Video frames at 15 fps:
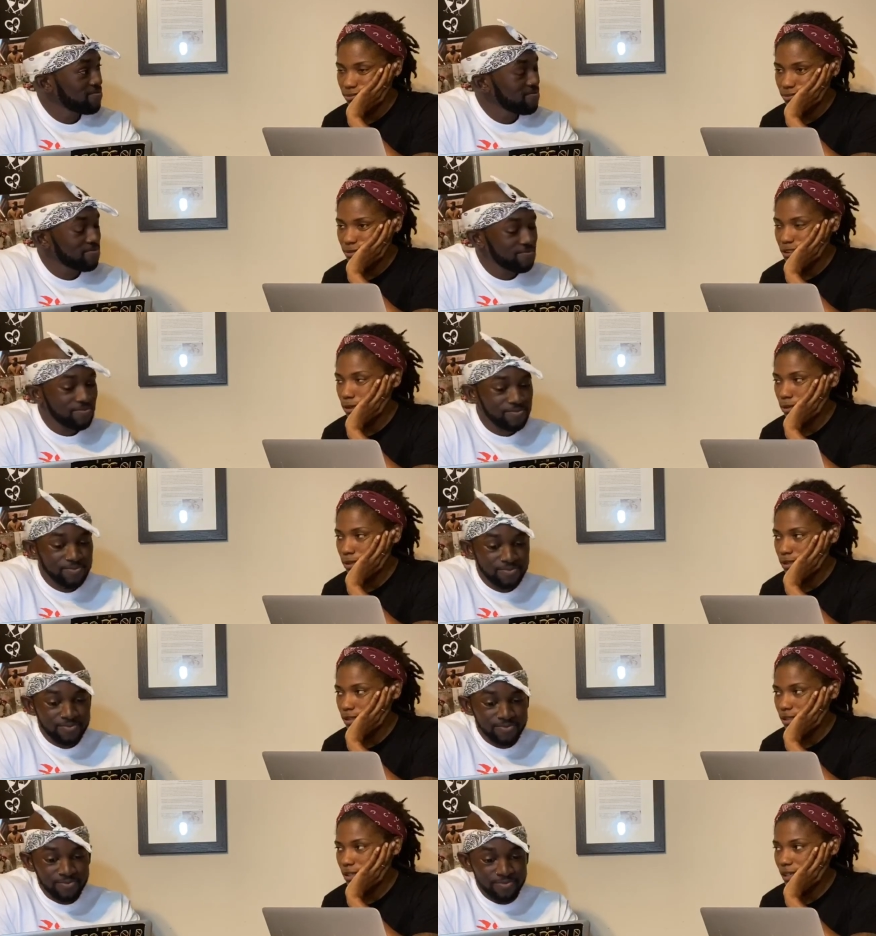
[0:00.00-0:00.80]
Speaker 1: It was to
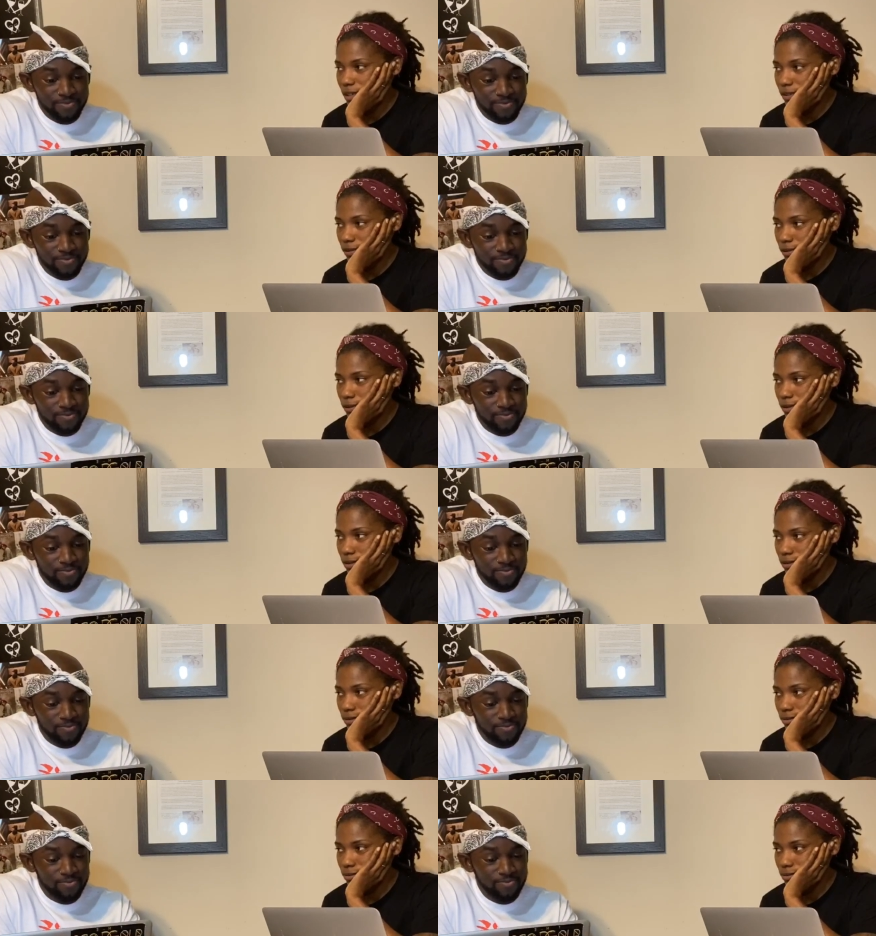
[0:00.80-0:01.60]
die for.
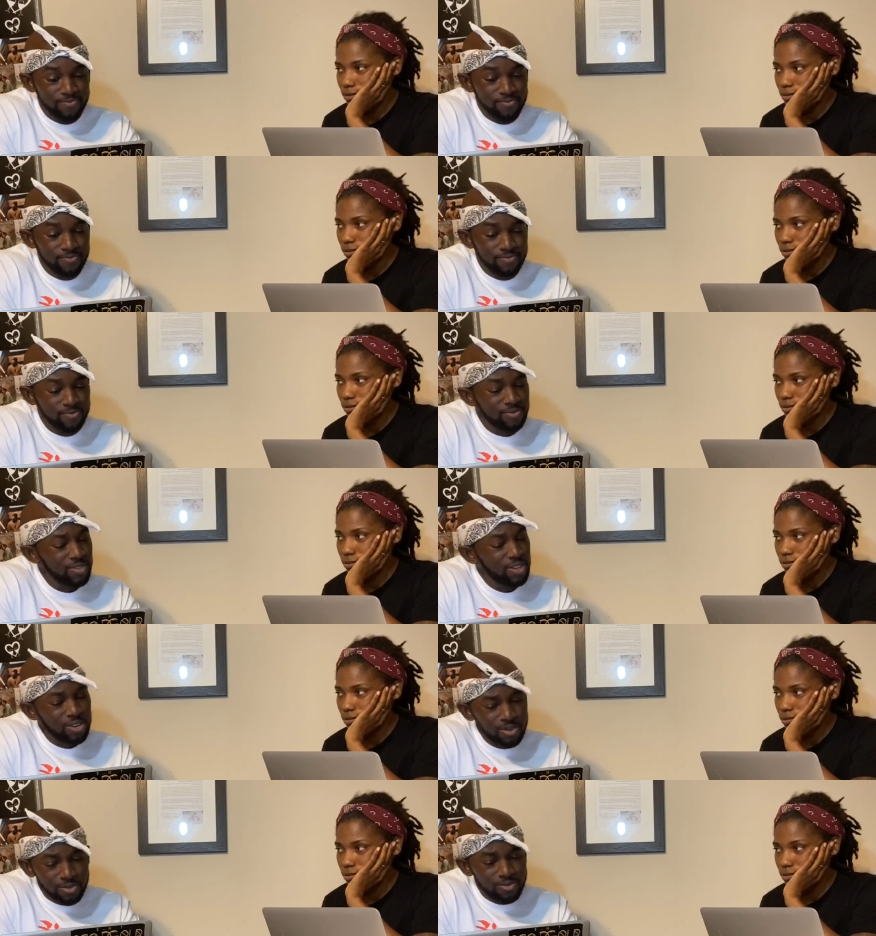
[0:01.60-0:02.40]

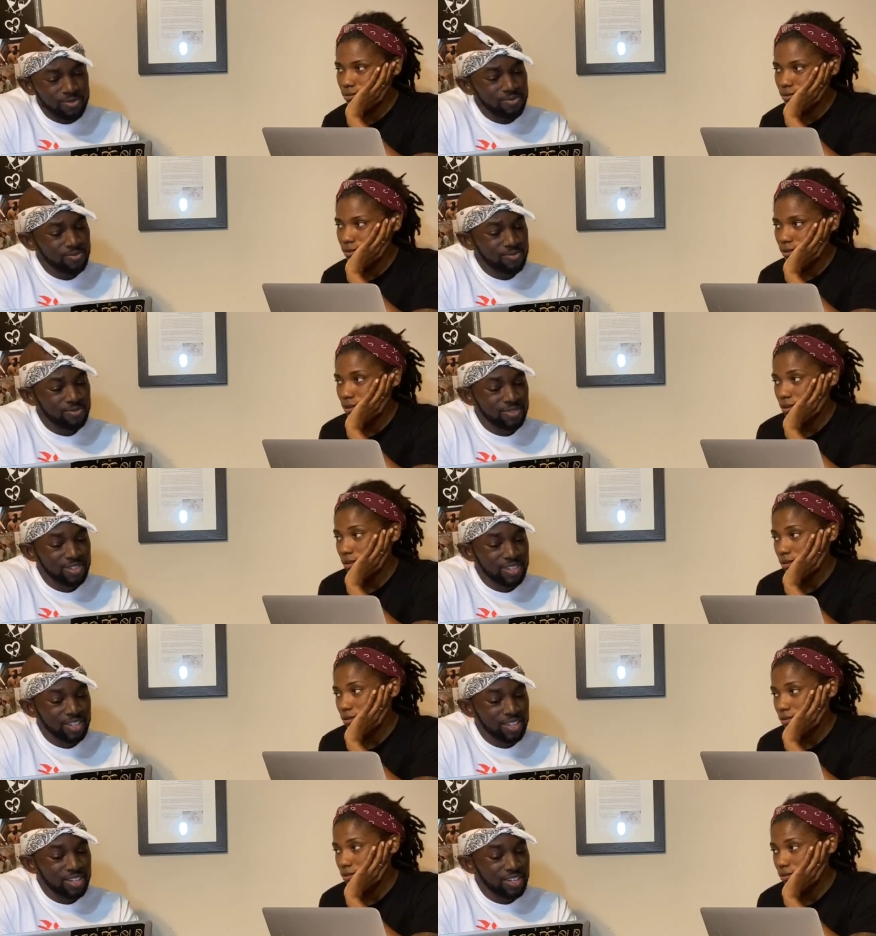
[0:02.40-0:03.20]
No. No.
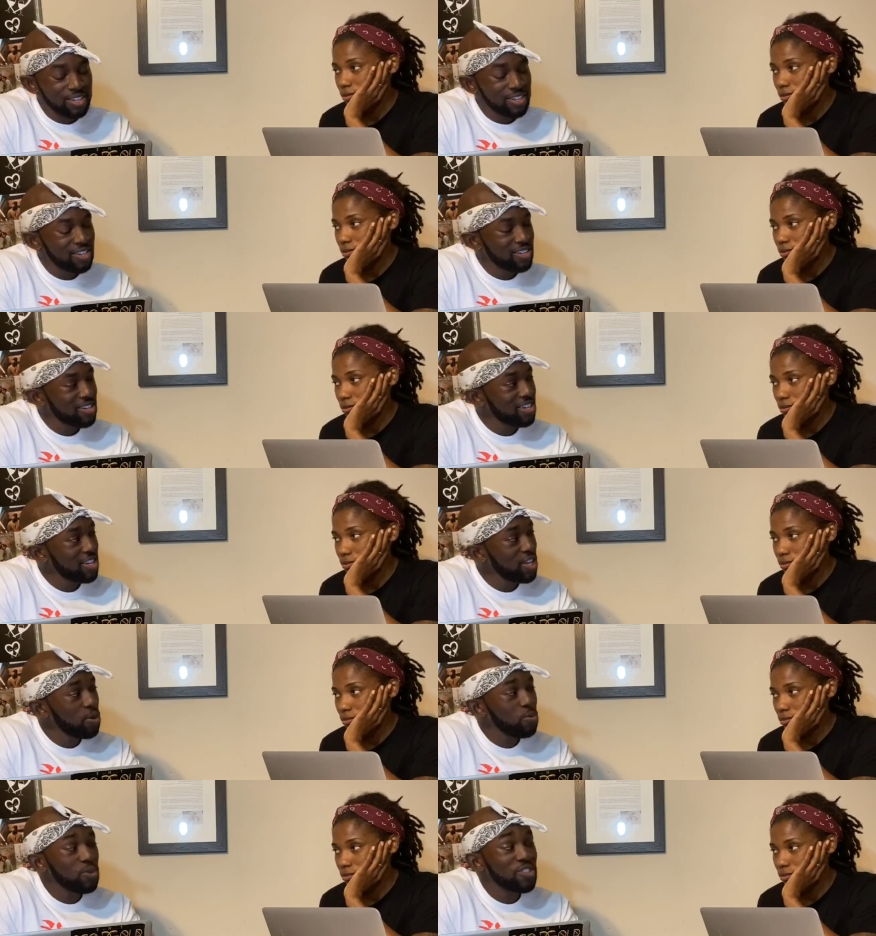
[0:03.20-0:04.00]
It
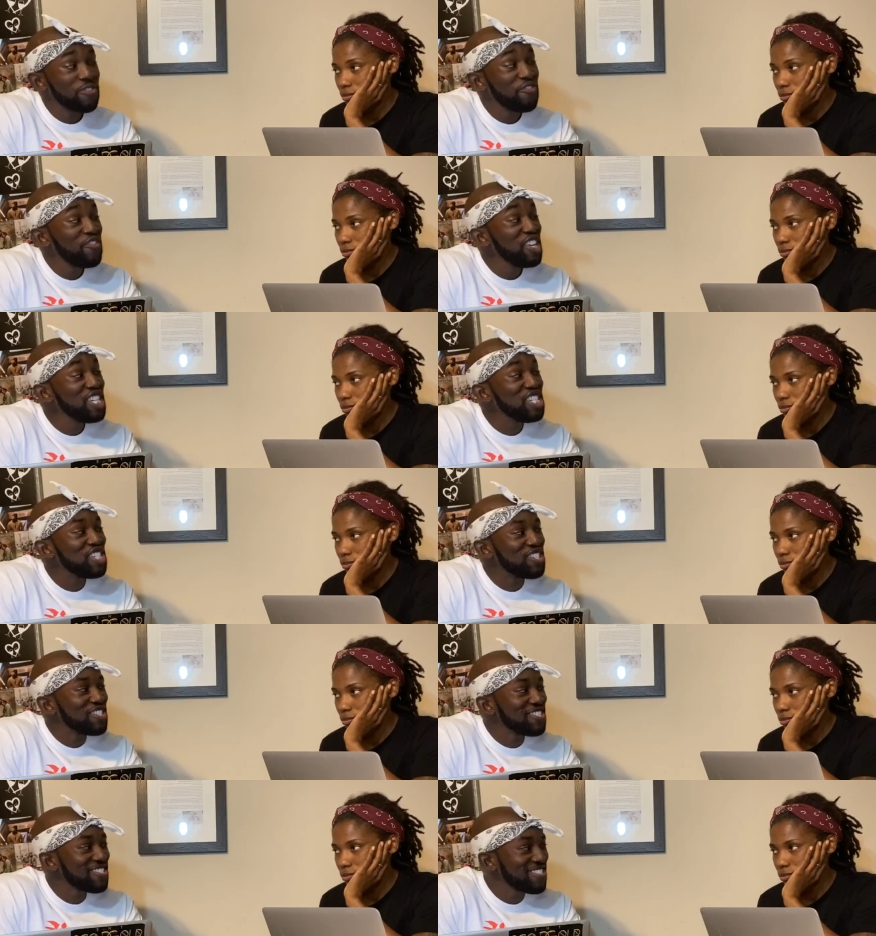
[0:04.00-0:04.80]
was
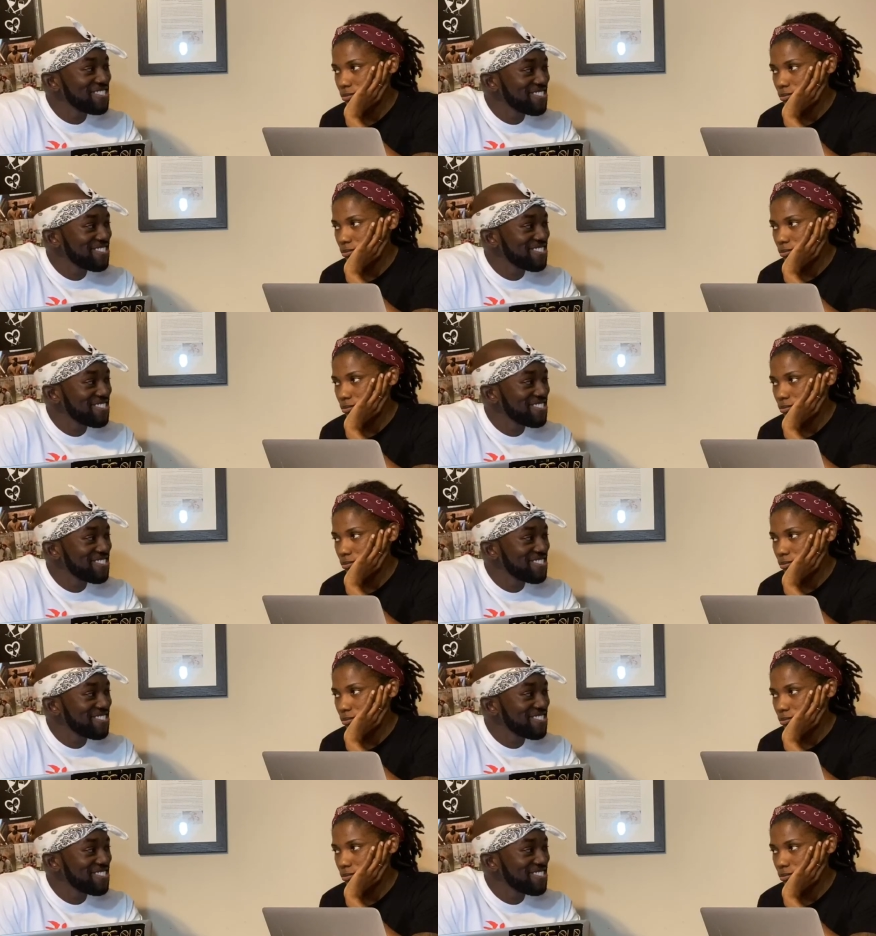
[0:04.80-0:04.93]
fishes.